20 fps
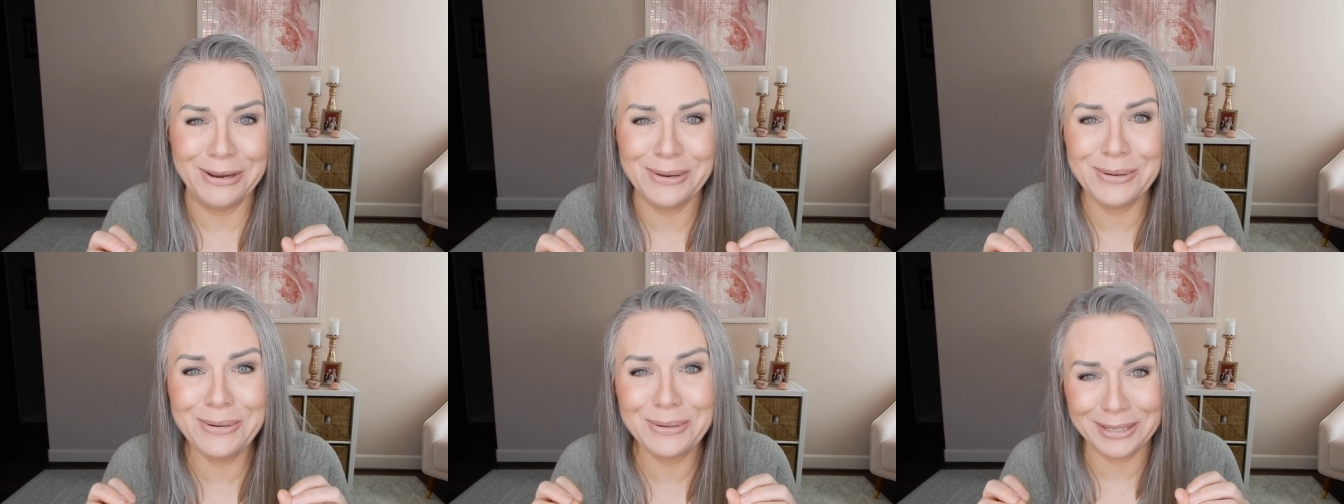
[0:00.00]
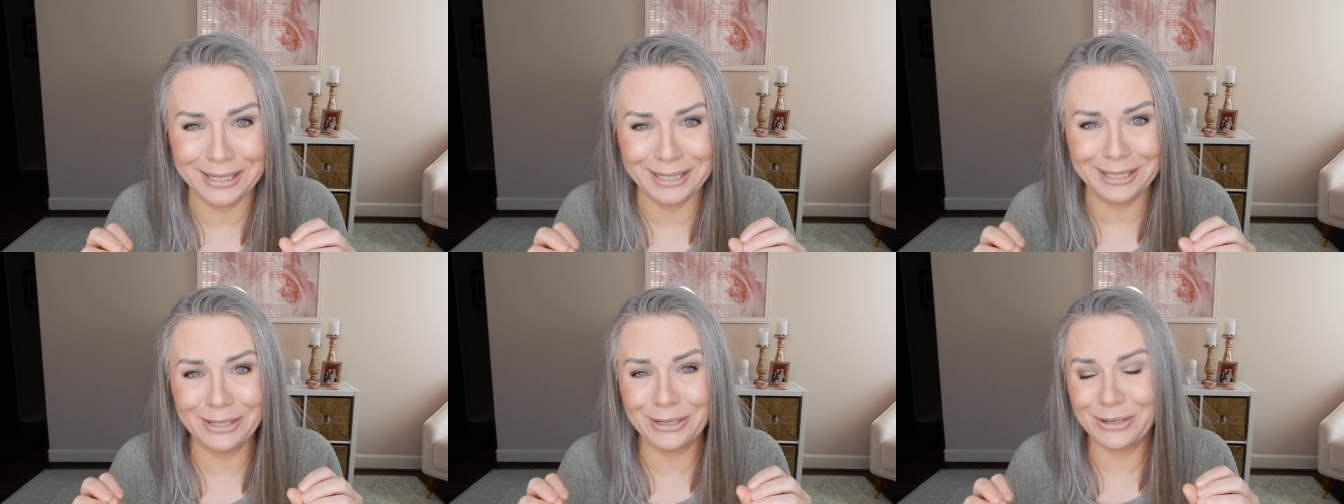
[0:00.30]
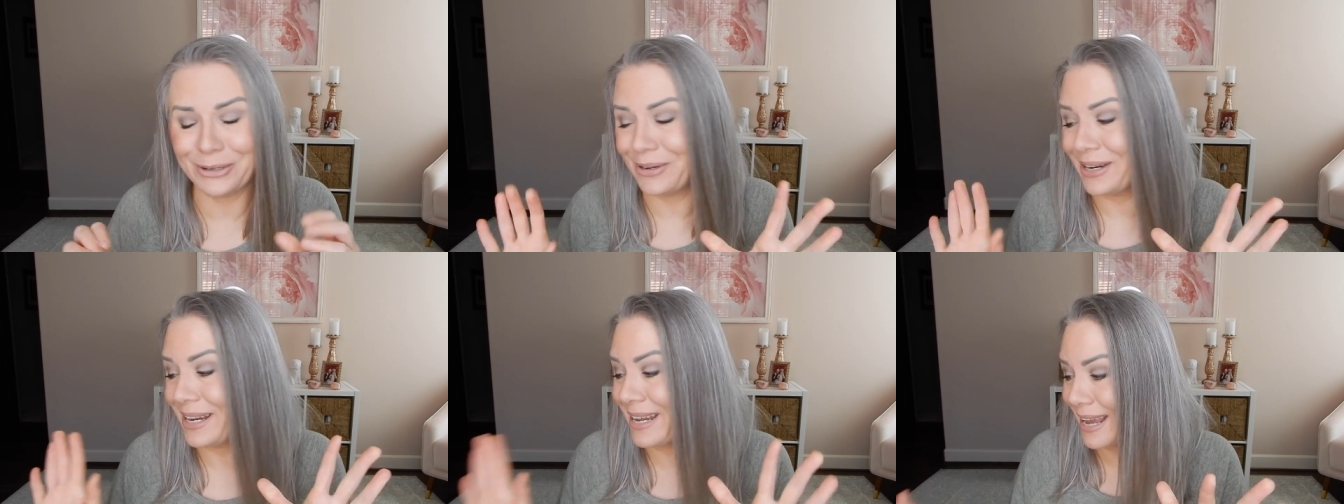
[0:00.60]
you
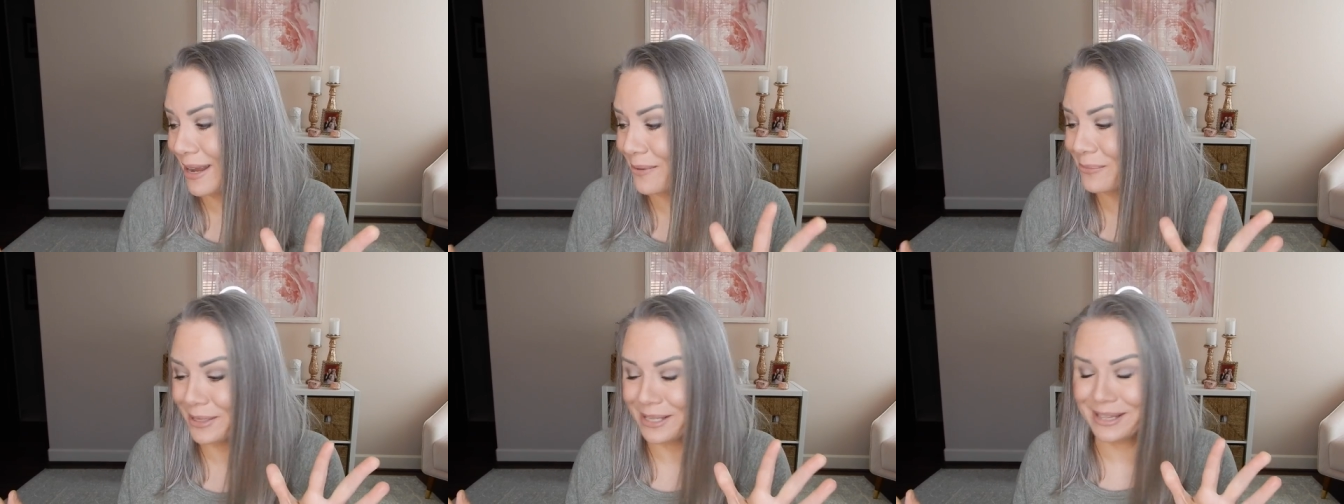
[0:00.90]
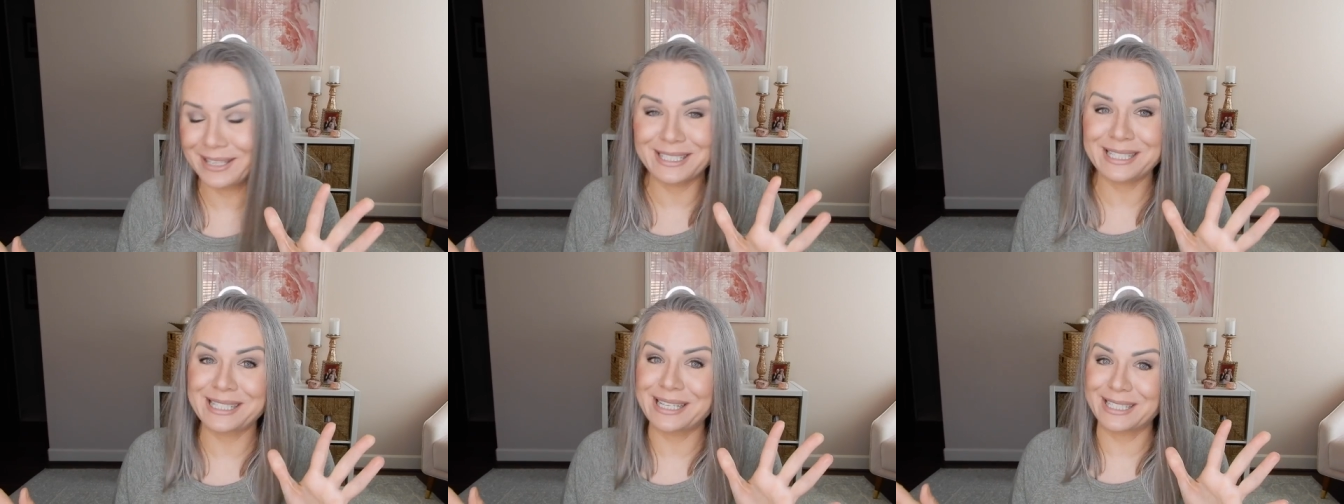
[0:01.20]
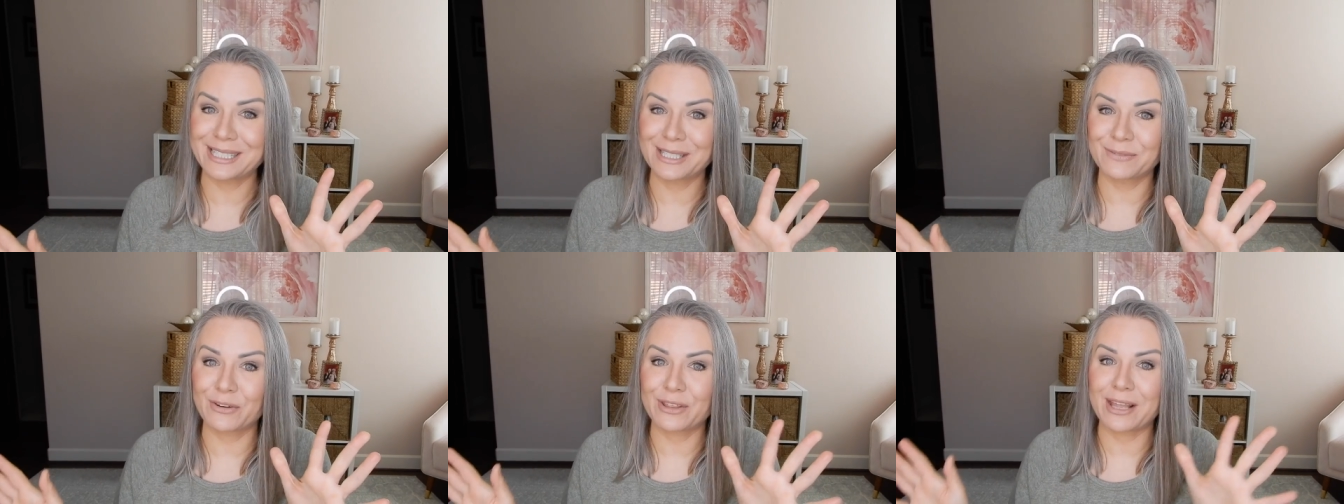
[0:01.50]
can create one of these
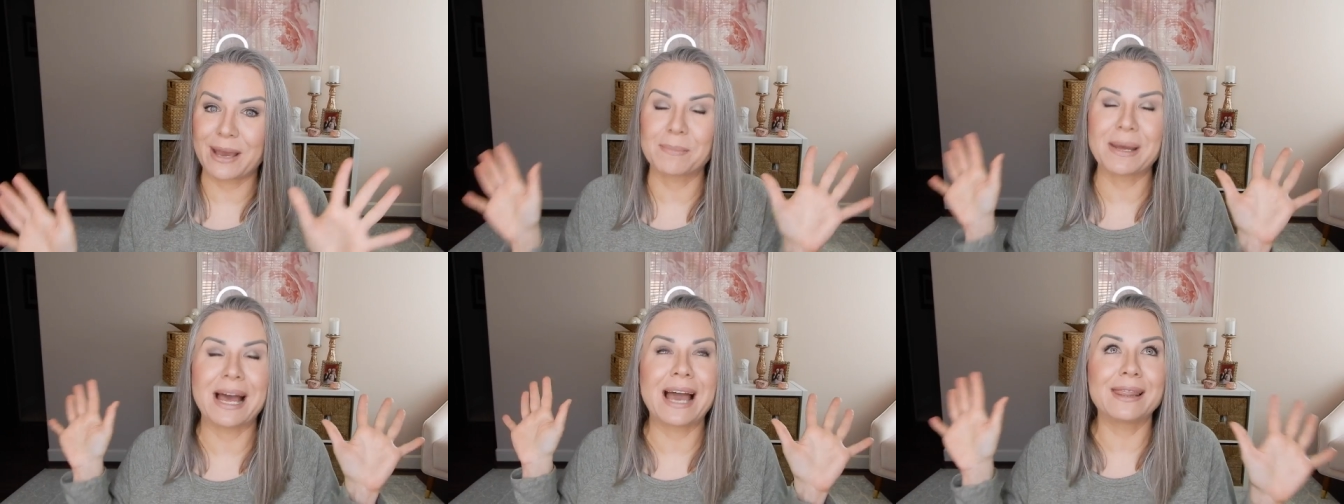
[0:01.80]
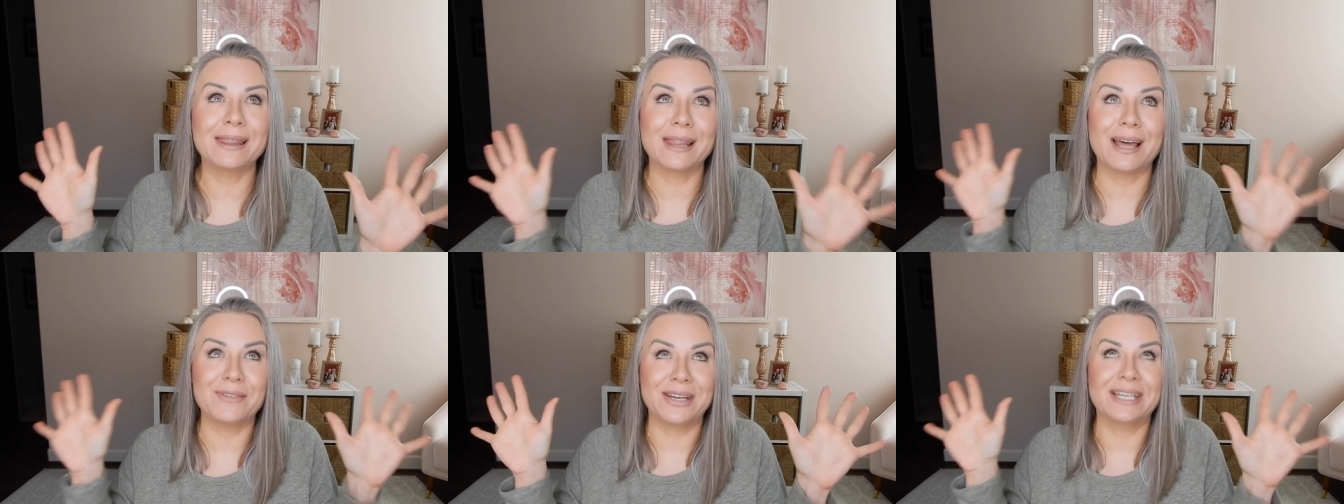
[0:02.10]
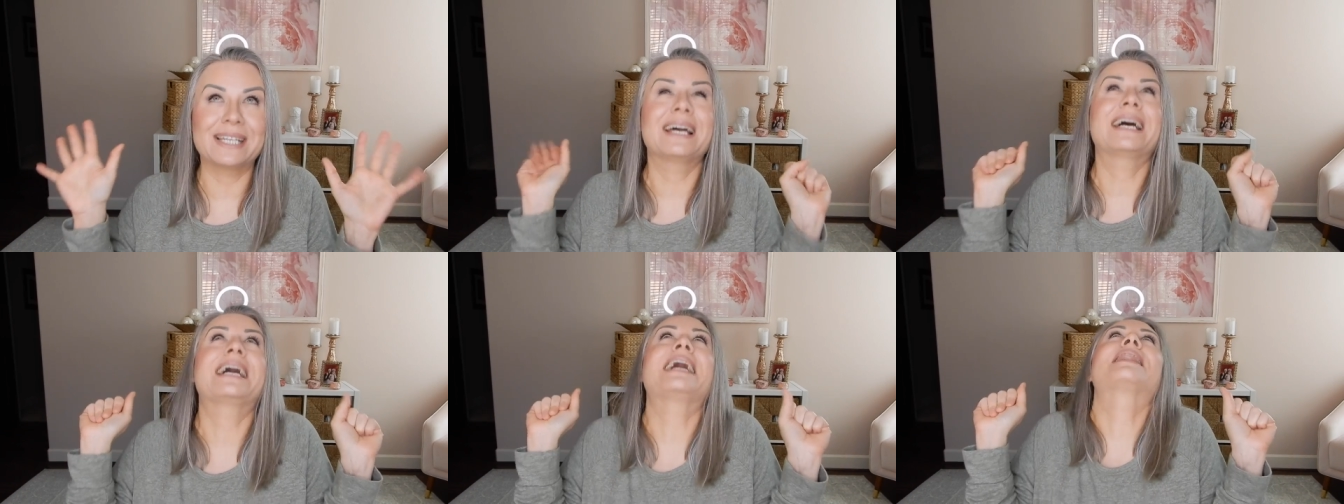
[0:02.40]
things for them. I love
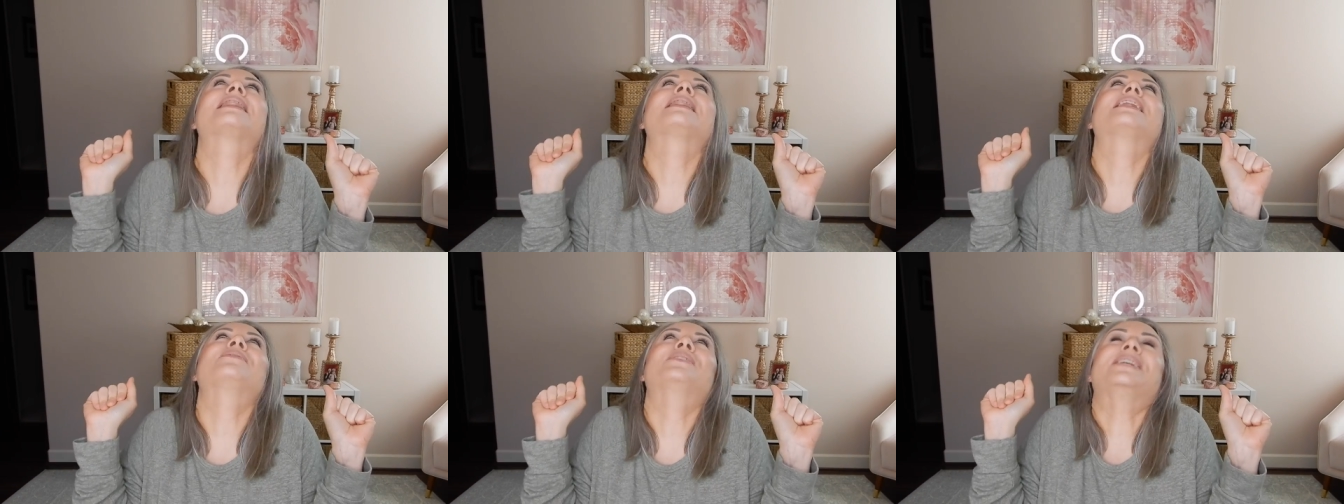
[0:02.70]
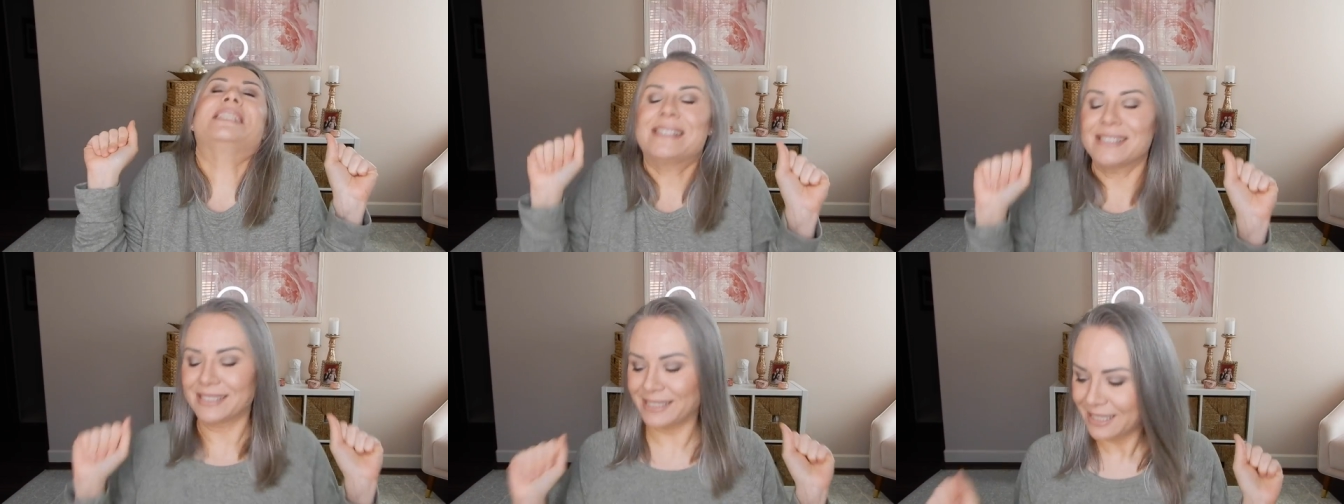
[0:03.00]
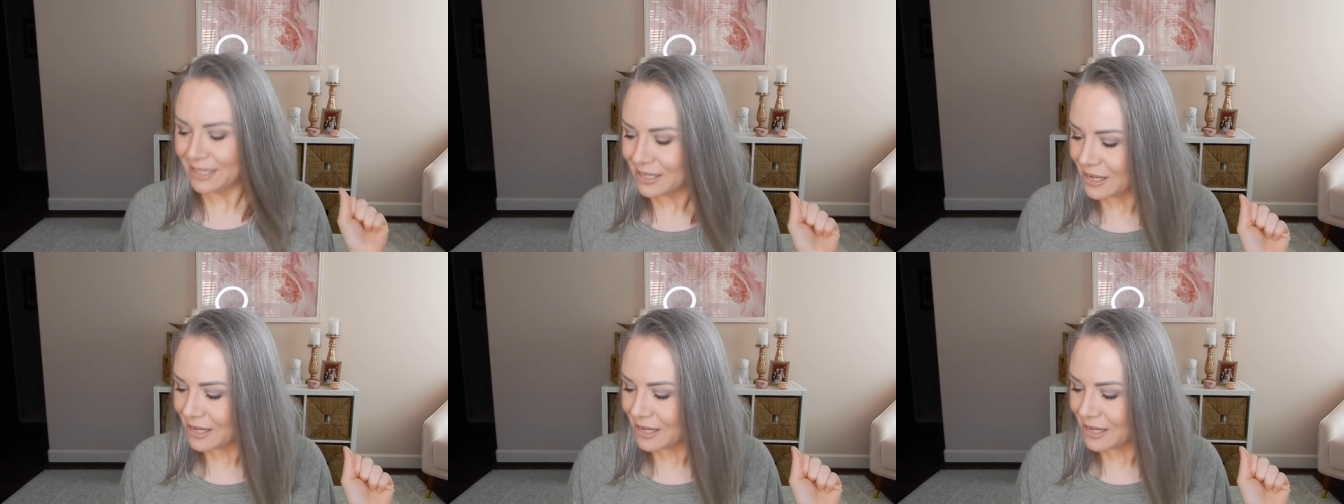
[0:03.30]
it. Love it.